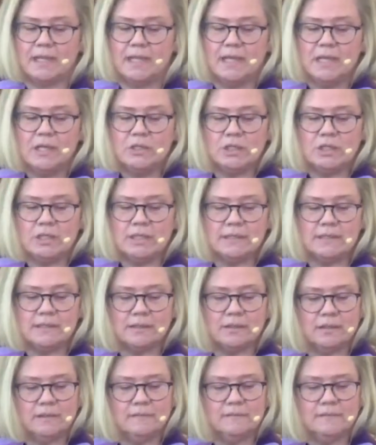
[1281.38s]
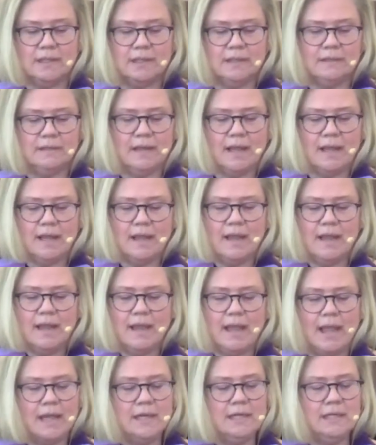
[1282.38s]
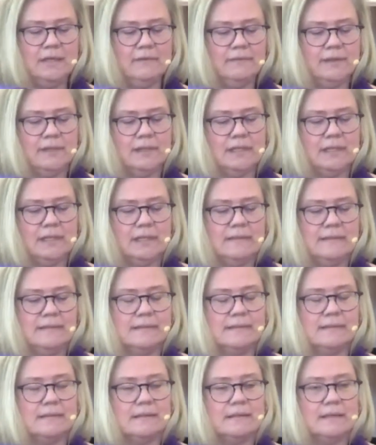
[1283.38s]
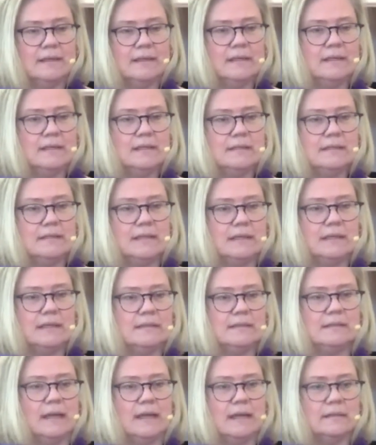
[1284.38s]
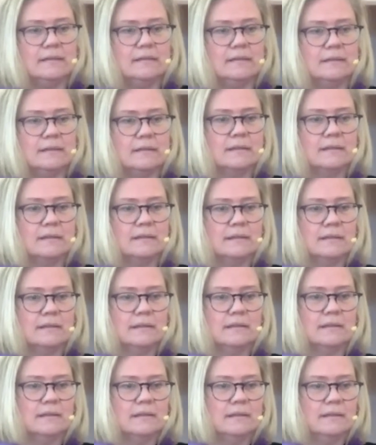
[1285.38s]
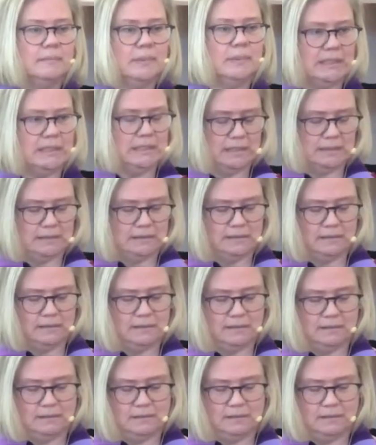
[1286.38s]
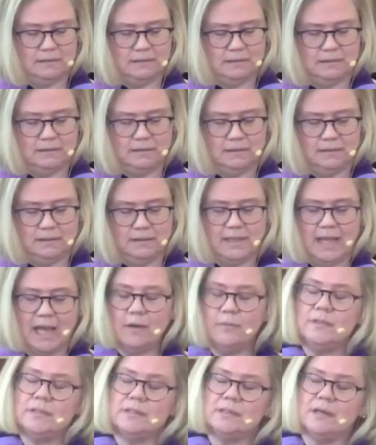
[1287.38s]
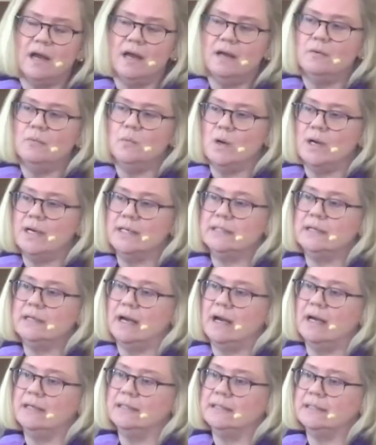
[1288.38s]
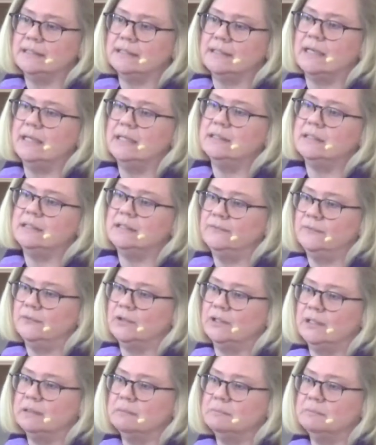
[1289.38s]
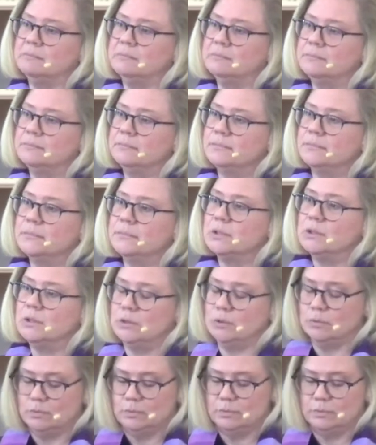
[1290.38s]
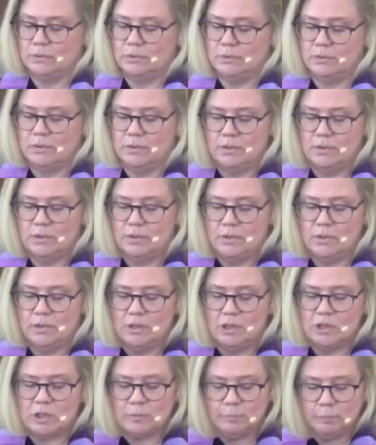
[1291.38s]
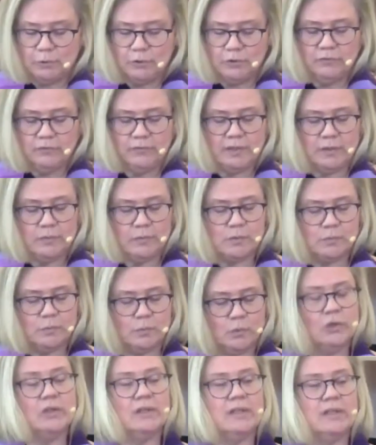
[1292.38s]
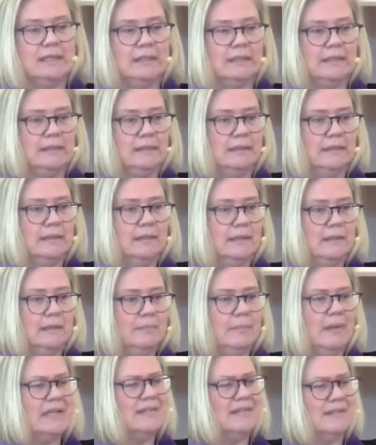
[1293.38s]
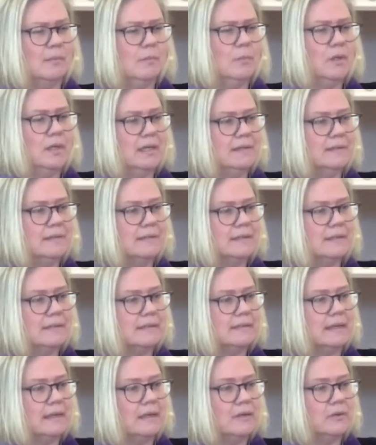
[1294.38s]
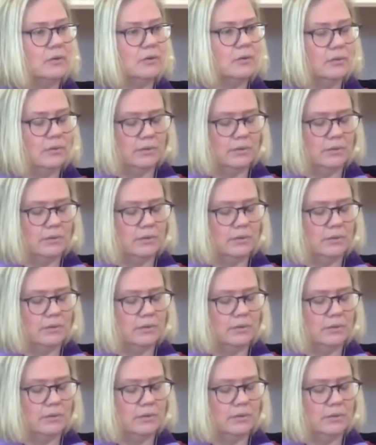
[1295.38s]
Jesus could have done any of the things Satan said, but he didn't. That was not what God intended for him to do, to prove he was worthy by someone else's standard.